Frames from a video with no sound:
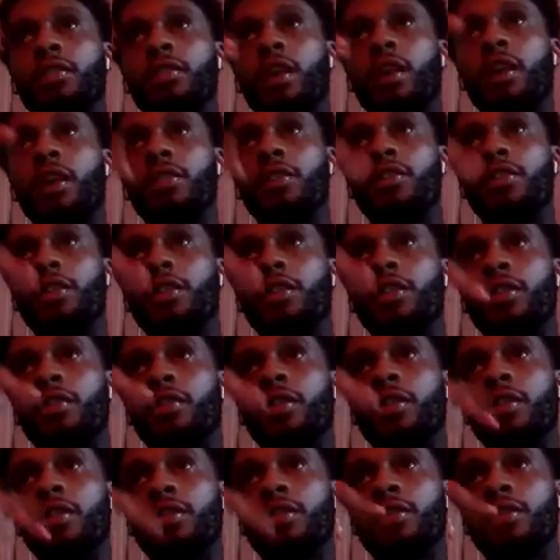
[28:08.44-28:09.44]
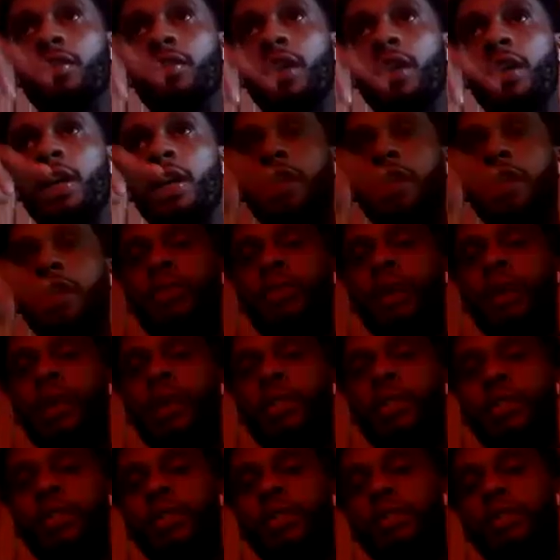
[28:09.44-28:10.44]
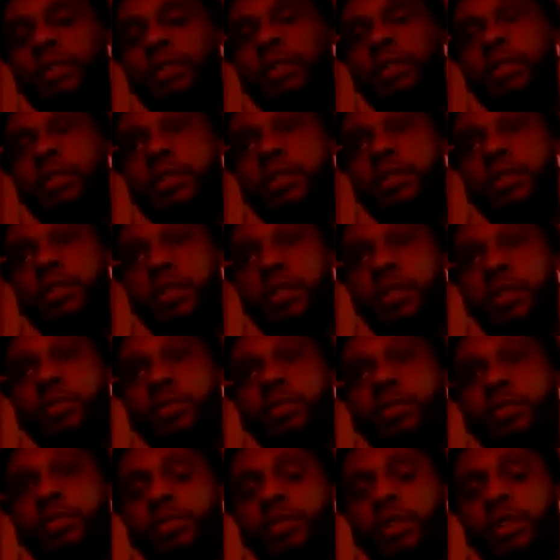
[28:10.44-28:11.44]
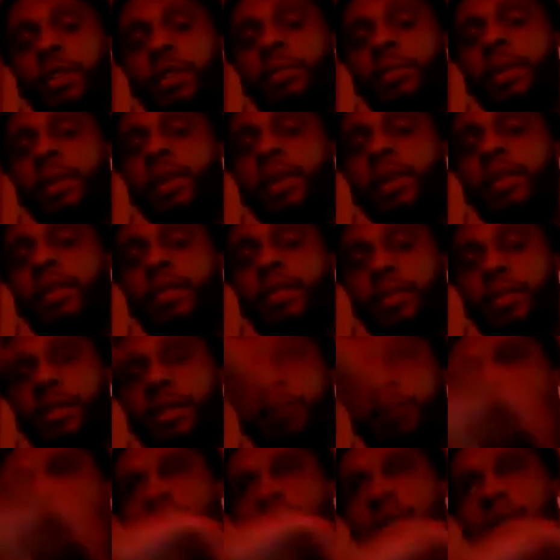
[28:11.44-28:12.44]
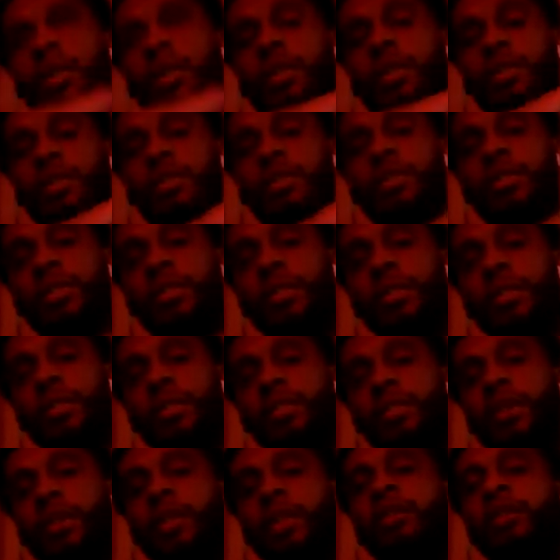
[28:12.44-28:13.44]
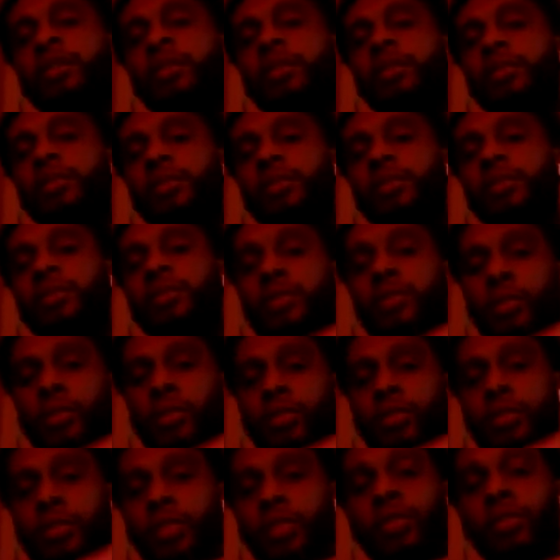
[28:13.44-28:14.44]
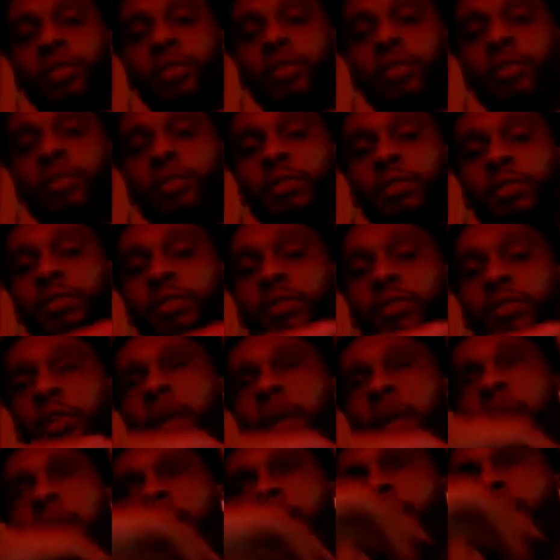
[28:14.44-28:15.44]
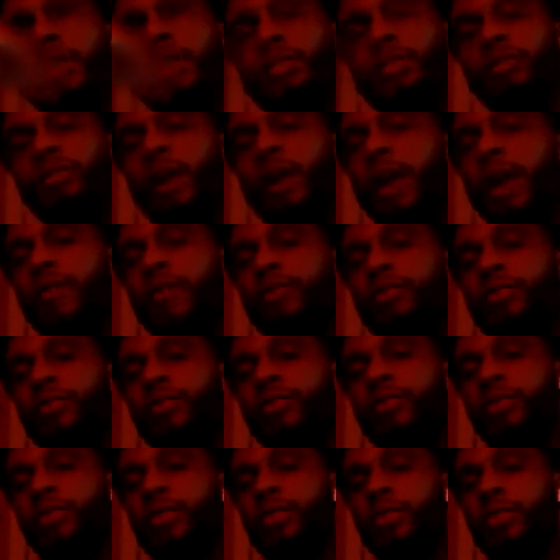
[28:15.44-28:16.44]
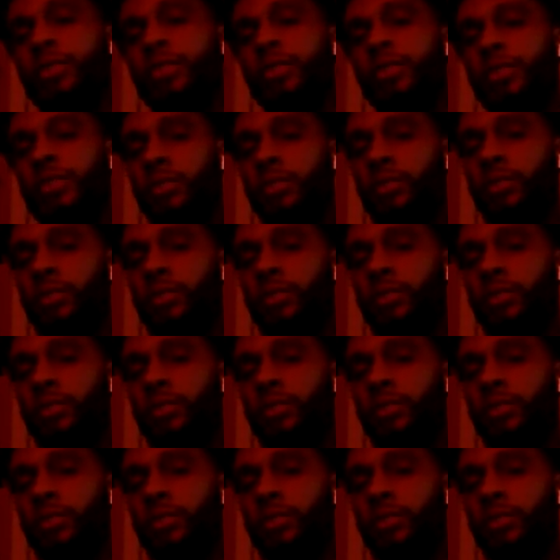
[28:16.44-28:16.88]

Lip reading: our generation age wise, if you listen to the music, they making something that's Atlanta influence or Southern influence because you have to in a sense.